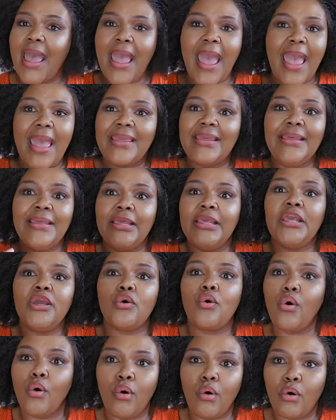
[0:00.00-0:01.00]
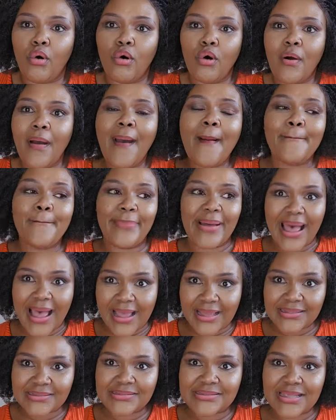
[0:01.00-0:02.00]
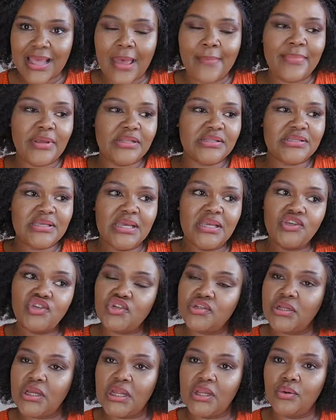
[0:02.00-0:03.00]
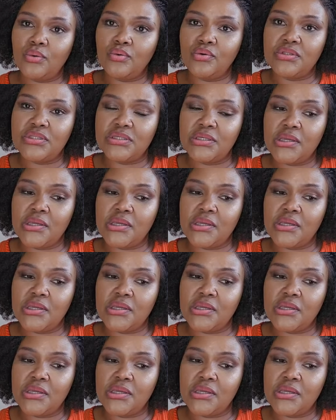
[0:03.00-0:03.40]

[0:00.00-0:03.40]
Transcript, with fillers: I equal. But I'm intentional.